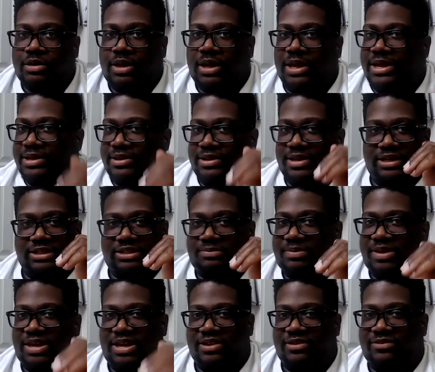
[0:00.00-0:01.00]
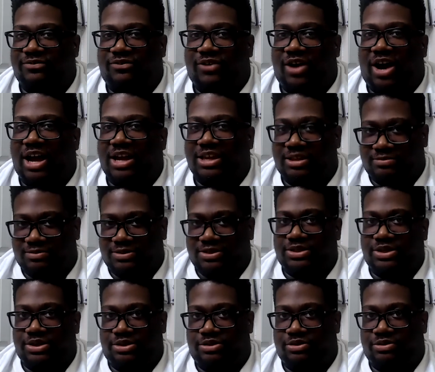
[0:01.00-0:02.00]
and they're speaking volumes
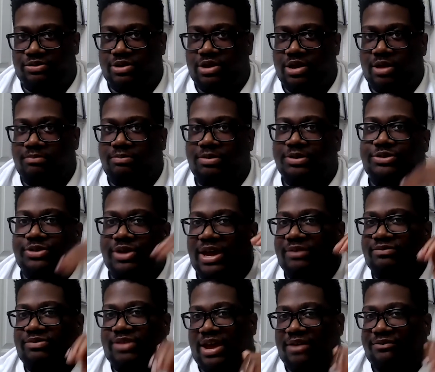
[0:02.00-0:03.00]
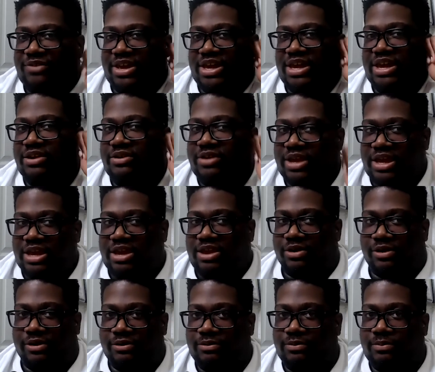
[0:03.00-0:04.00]
to you, but you have to have an ear to
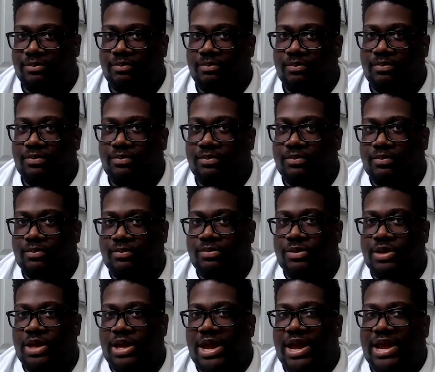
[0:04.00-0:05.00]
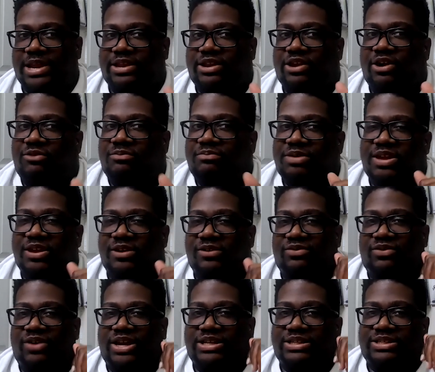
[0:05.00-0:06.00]
hear. And don't be
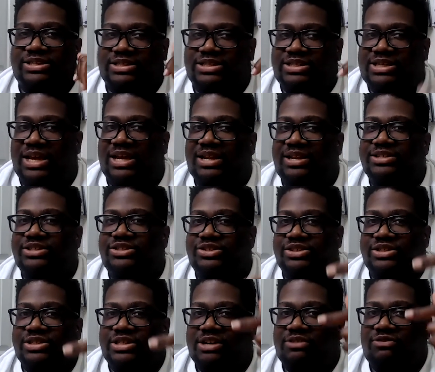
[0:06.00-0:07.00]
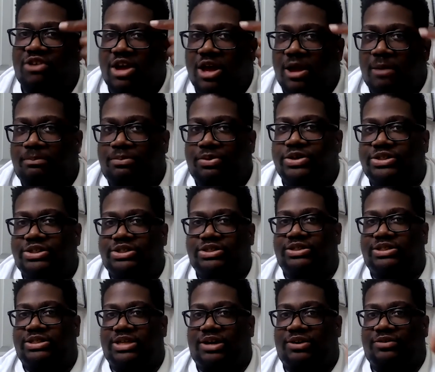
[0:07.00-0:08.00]
afraid to challenge yourself, push
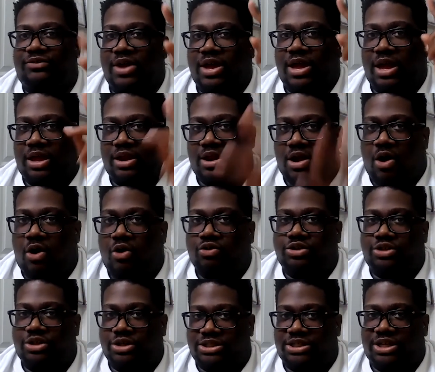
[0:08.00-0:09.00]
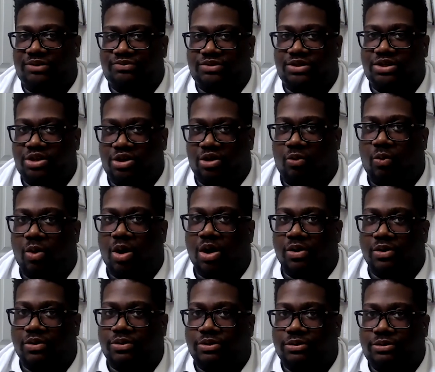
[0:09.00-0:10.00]
yourself, and hold yourself to your
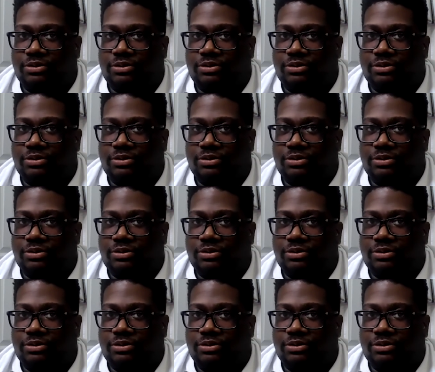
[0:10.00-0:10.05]
word.